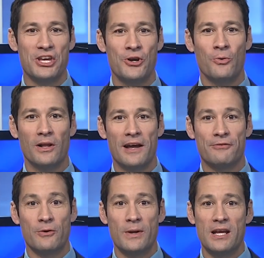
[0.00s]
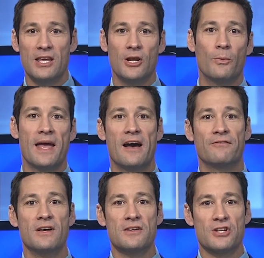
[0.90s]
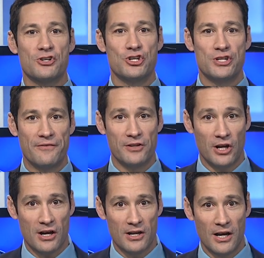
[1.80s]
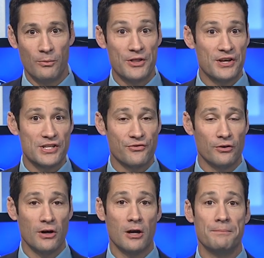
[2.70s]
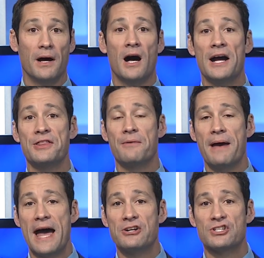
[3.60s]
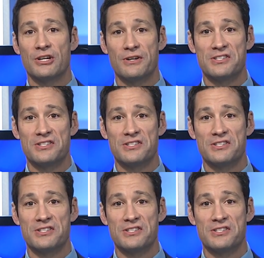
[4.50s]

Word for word: you. Well, every week, you know, we have Sergeant Jeff Clark uh, with us for our Behind the Badge series.